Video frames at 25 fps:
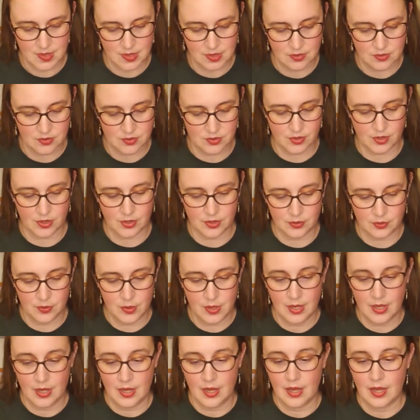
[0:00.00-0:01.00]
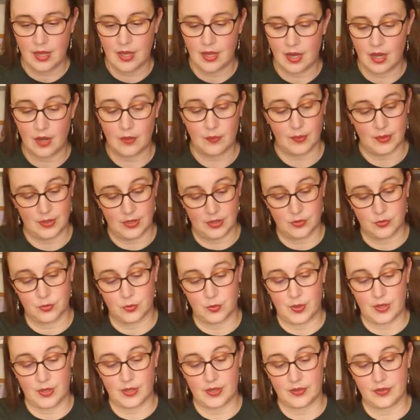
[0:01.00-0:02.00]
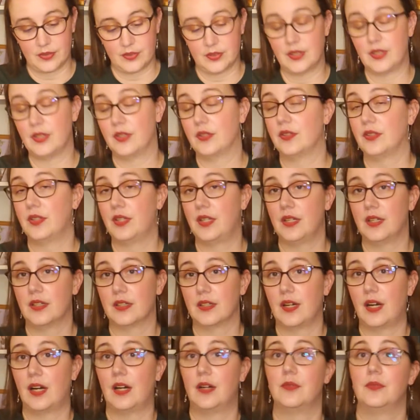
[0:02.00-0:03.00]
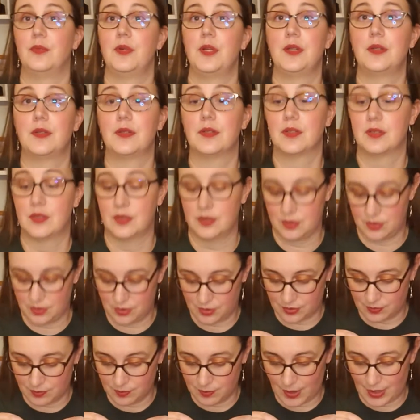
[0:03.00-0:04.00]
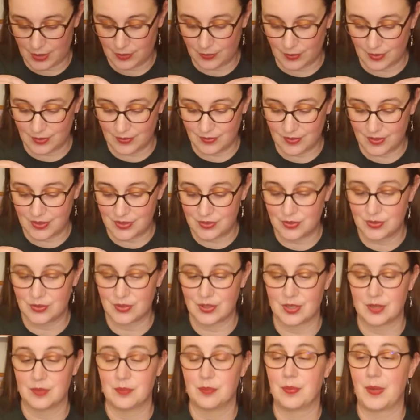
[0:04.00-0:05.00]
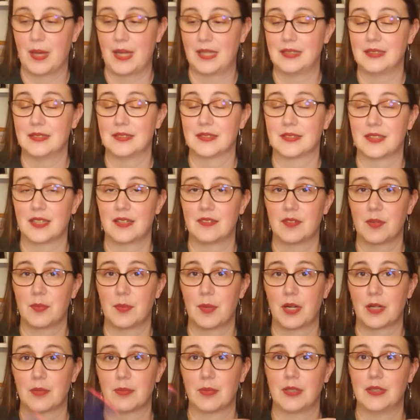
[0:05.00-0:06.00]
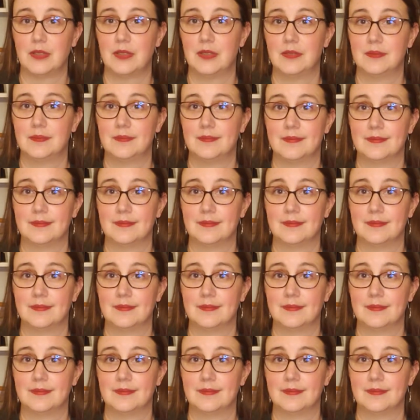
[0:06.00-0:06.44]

So, oh, and there's one other thing you could hear. We made one of these using a bell instead of a marble